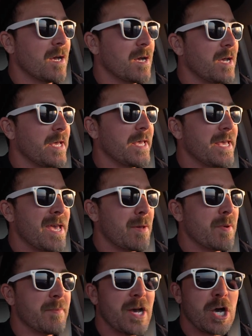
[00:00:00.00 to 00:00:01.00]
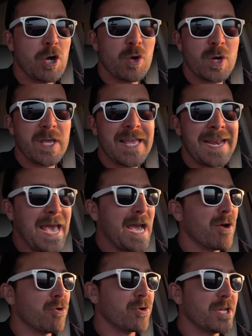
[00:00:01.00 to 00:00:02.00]
I am about an
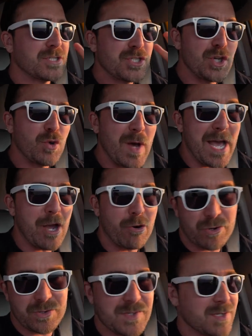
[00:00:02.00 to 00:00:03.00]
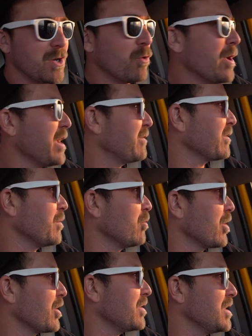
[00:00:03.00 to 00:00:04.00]
hour to 2 hours away from
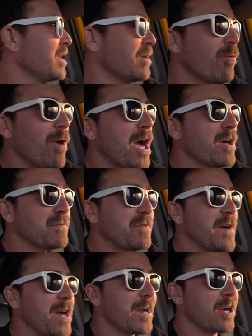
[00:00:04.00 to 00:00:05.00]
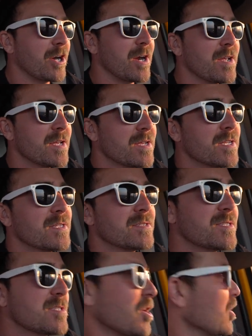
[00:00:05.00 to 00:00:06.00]
where the wildfire
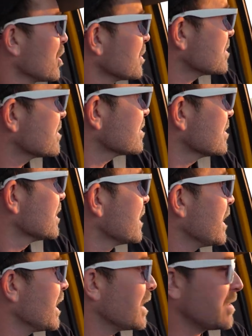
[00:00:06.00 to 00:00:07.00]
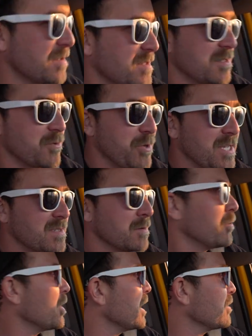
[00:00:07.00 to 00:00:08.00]
starts. And this is the reason
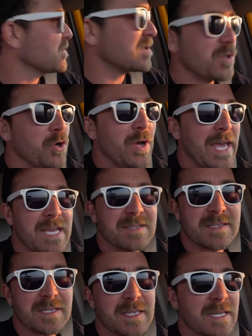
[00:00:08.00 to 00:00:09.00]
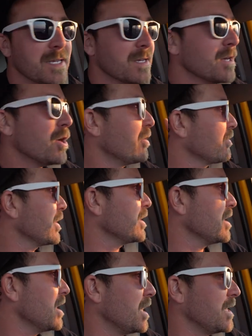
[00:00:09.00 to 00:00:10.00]
why it was so hazy over at
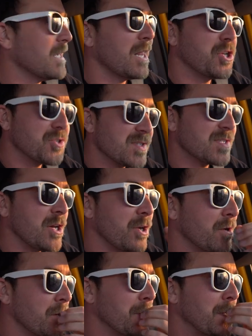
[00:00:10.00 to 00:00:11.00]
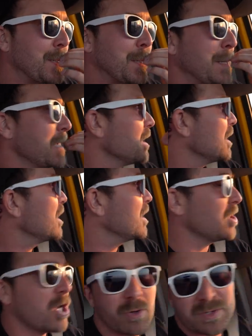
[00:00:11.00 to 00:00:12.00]
Yellowstone.
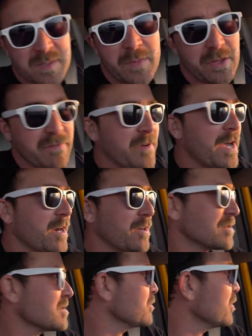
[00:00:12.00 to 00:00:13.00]
Along with some other fires,